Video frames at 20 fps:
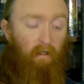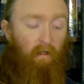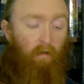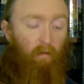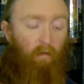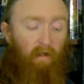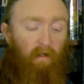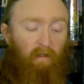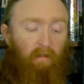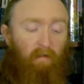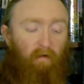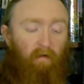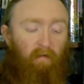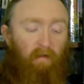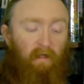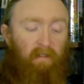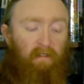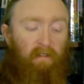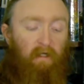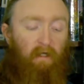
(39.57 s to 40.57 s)
When I thought
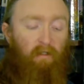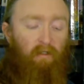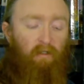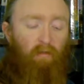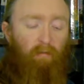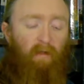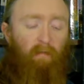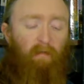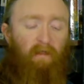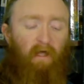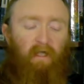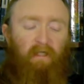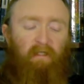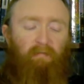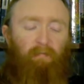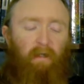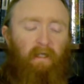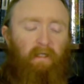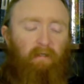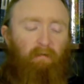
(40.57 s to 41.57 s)
this, so maybe that
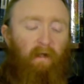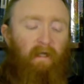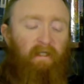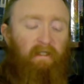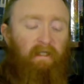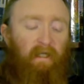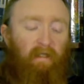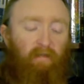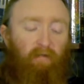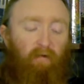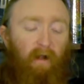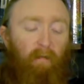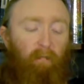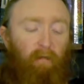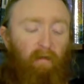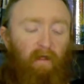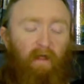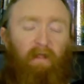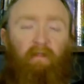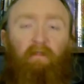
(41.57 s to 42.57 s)
explains why I didn't trample
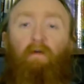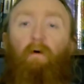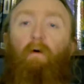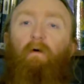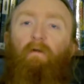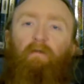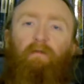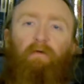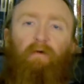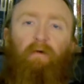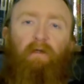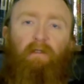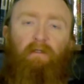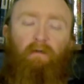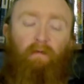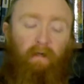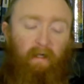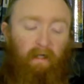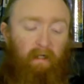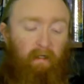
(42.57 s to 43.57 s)
that thought and throw it
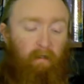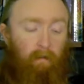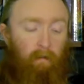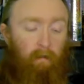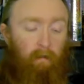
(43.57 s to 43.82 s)
away.